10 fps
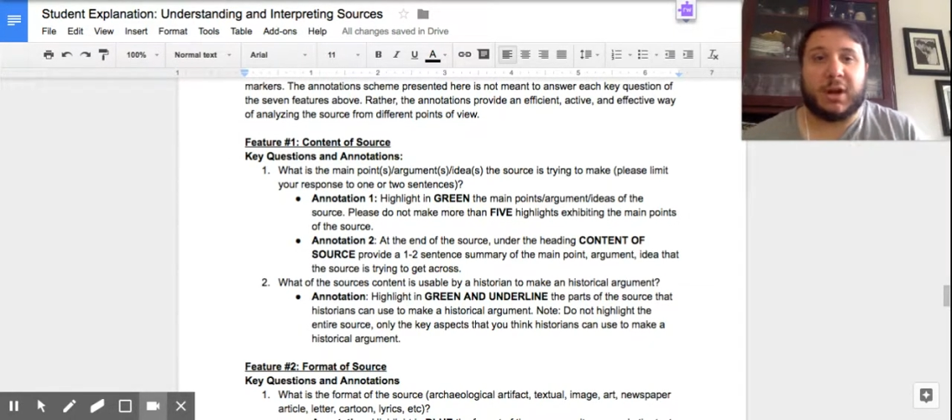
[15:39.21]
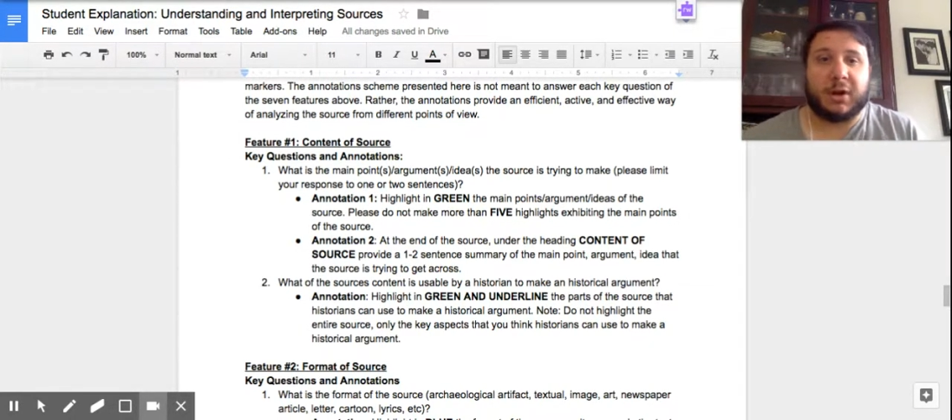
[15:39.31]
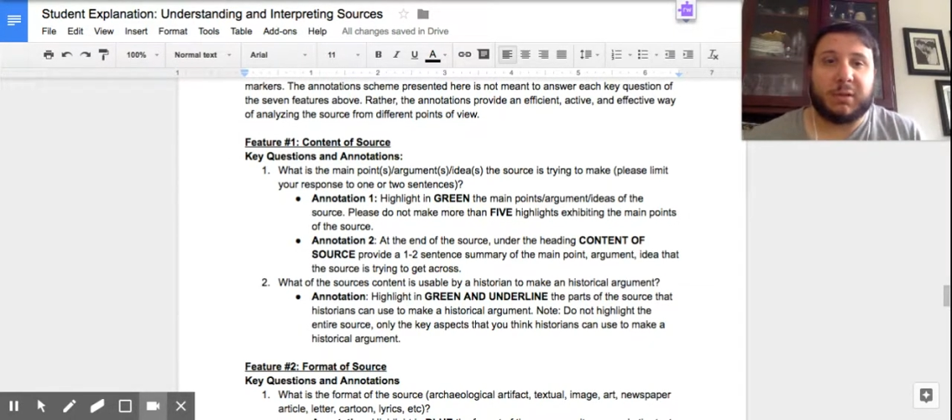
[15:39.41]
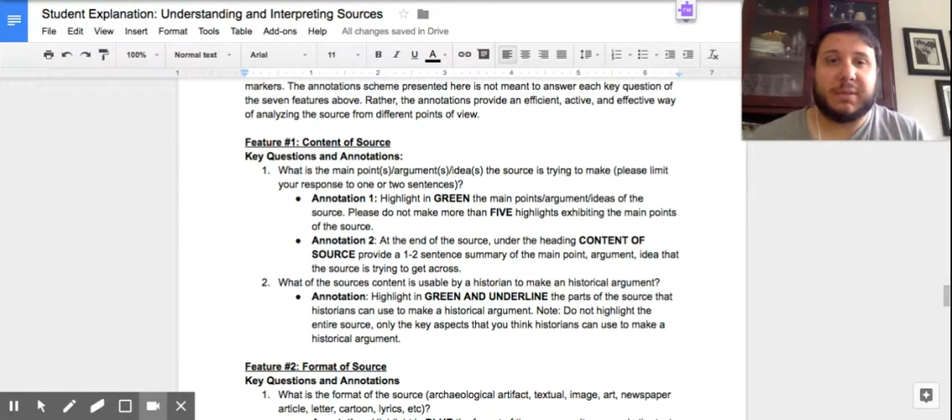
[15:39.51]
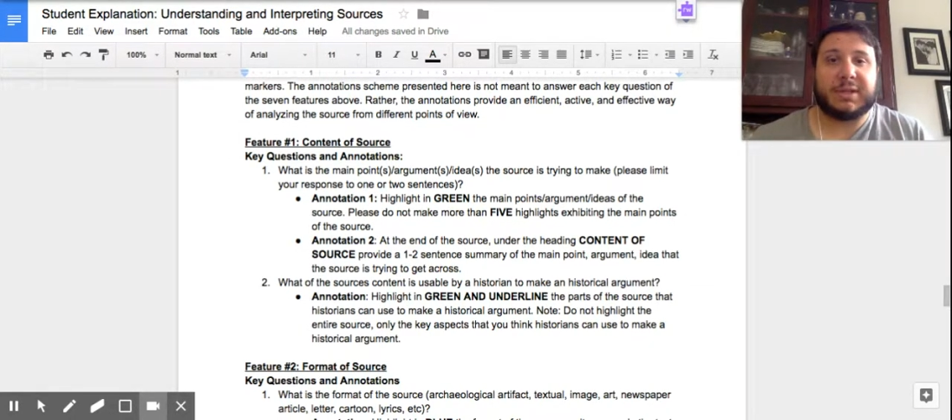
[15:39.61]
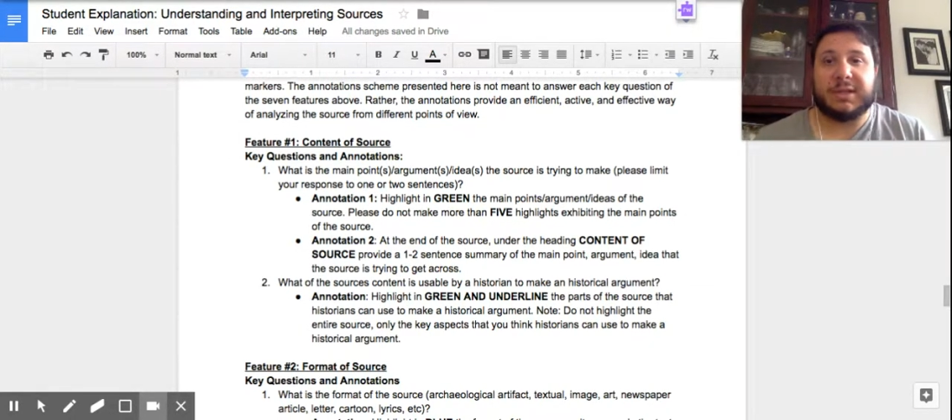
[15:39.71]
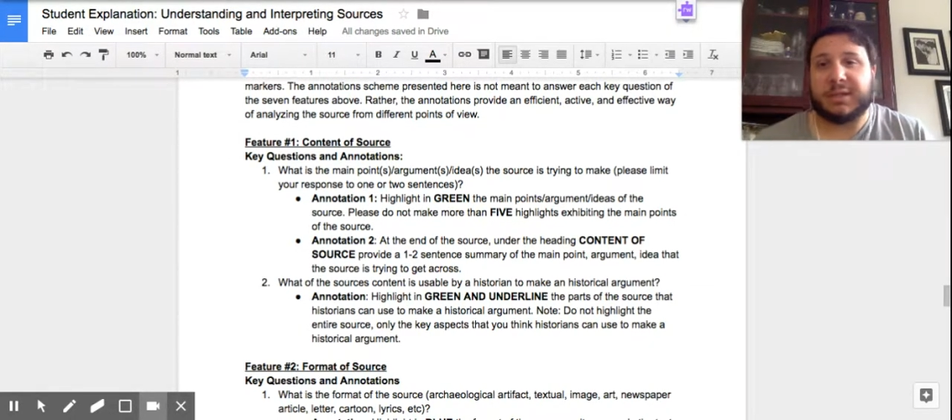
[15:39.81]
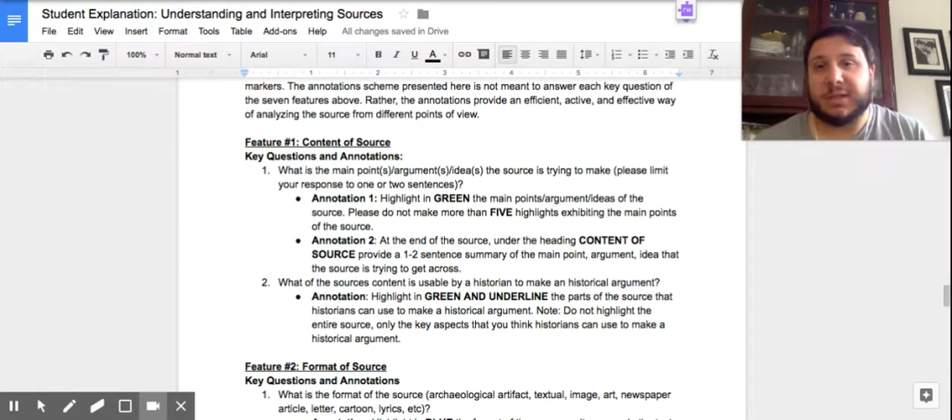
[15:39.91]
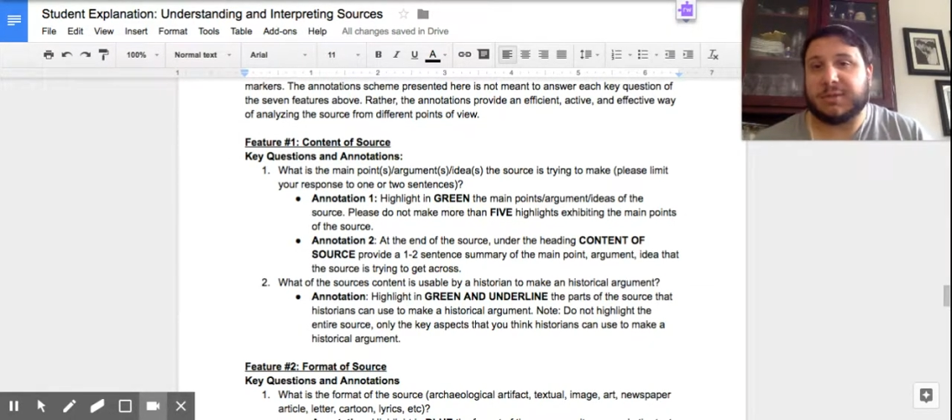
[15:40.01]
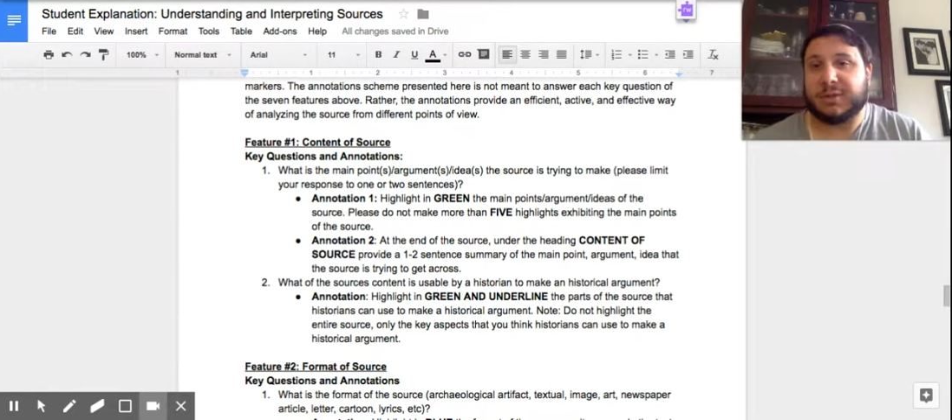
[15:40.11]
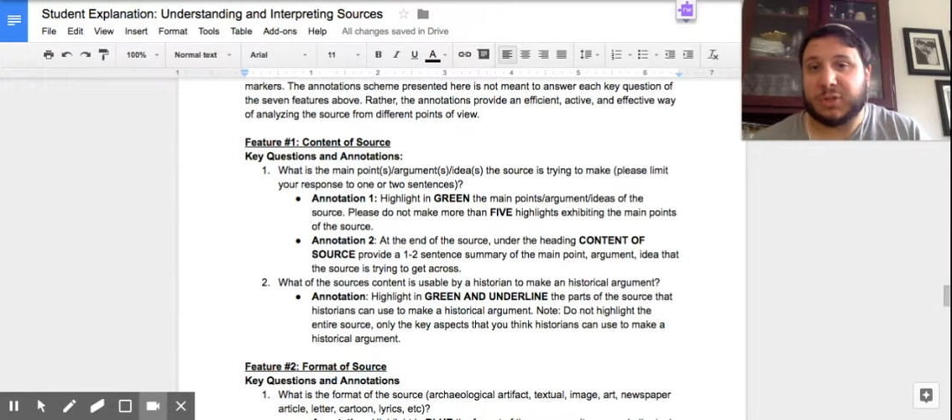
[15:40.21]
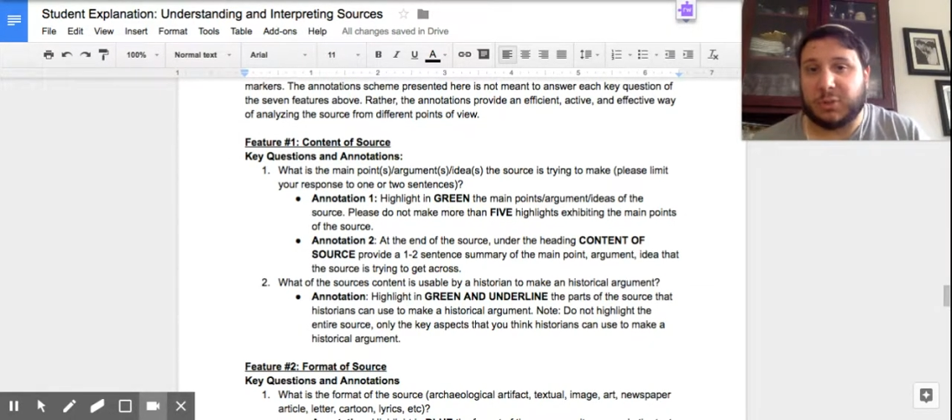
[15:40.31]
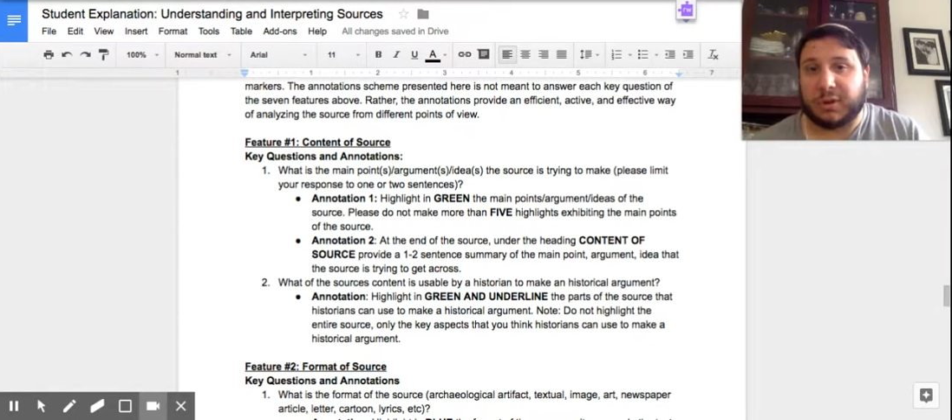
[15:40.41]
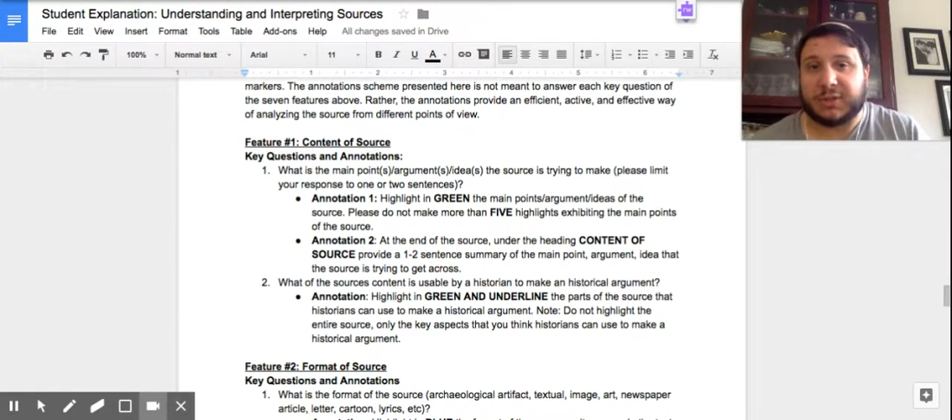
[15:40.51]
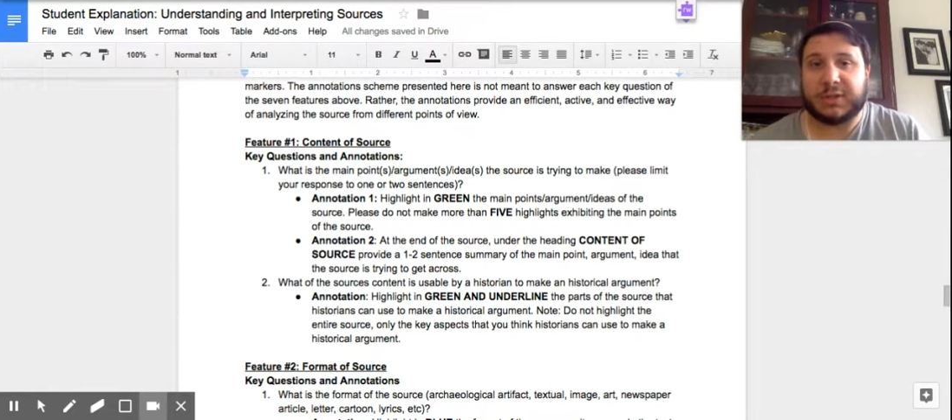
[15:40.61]
arguments, ideas of the
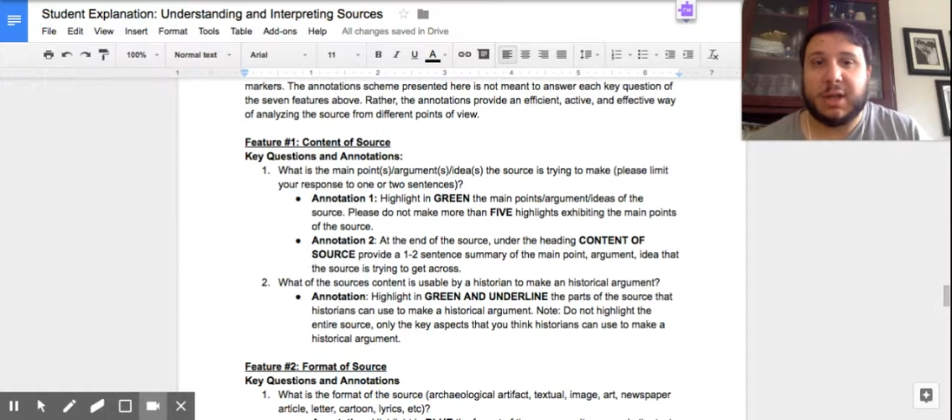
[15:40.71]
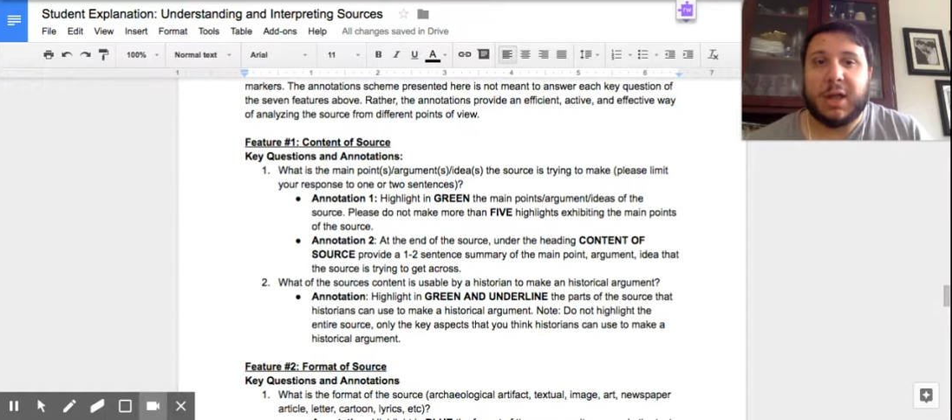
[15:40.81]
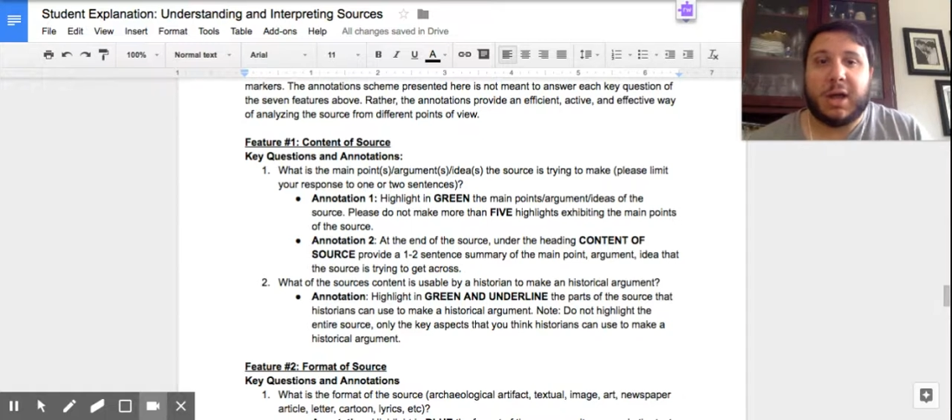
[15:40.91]
source.